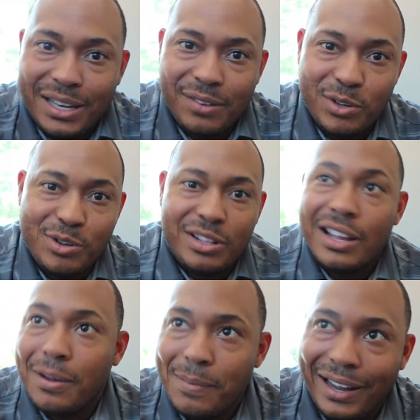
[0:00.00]
But then when you
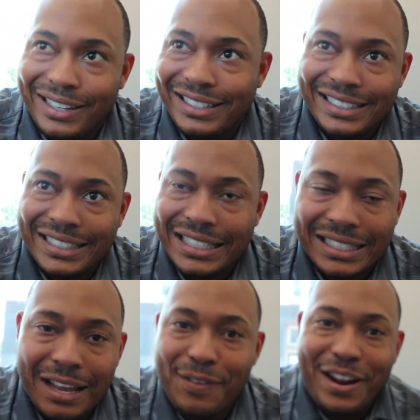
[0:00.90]
think about it, it's,
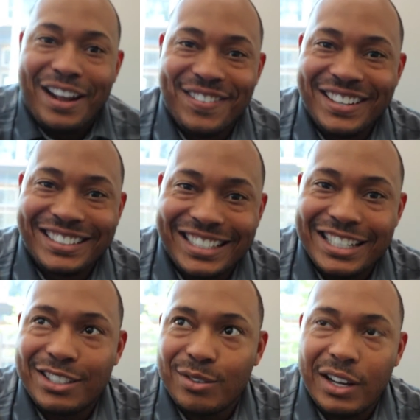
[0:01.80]
it's never ever as
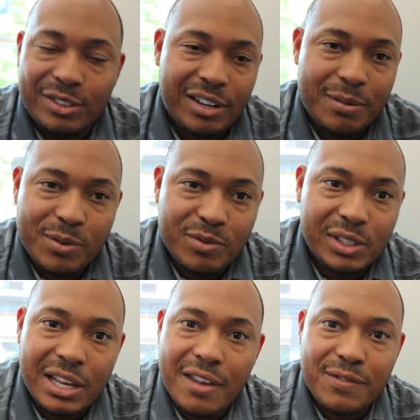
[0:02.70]
good. So I try to be
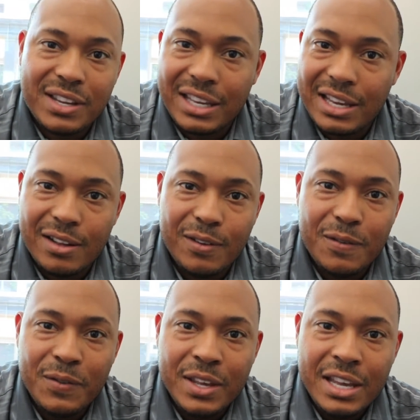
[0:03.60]
really even keeled,
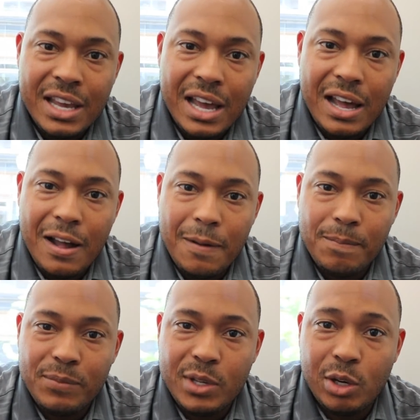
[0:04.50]
um,
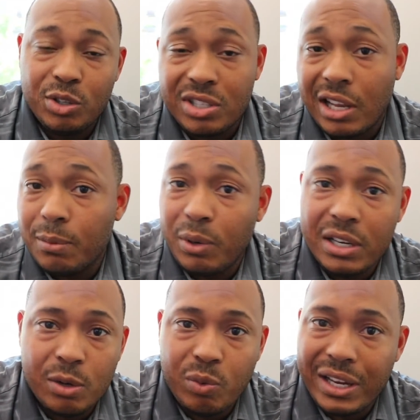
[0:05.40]
you know,
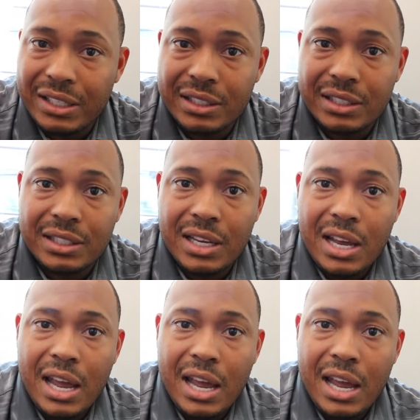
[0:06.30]
celebrate the wins.